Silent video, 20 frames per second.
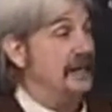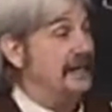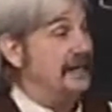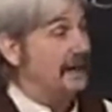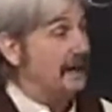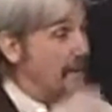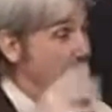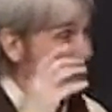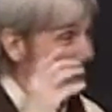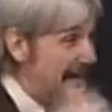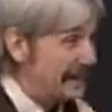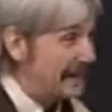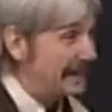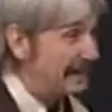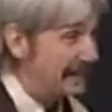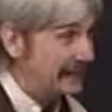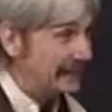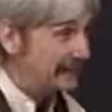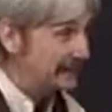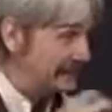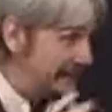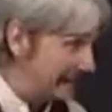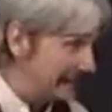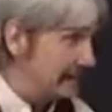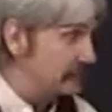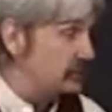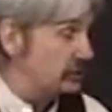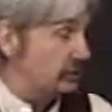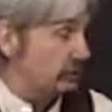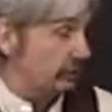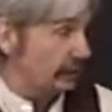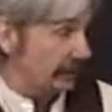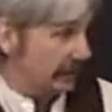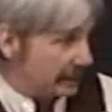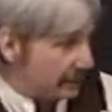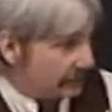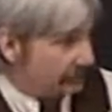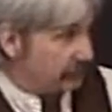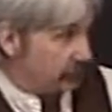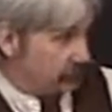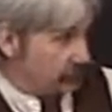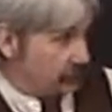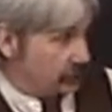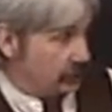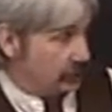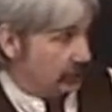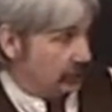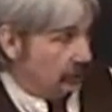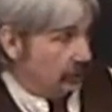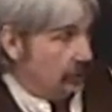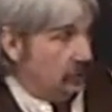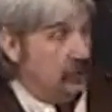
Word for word: and he immediately says to believers,